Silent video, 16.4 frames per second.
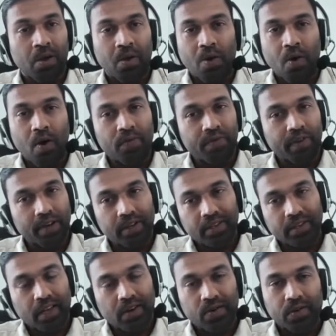all
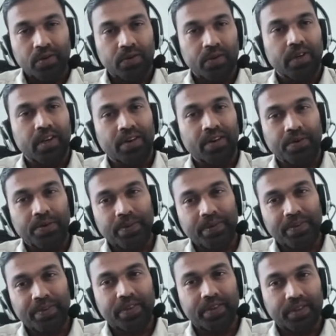fields and also in
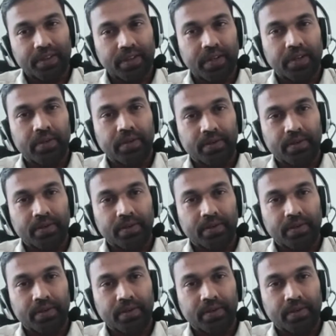aerospace engineering.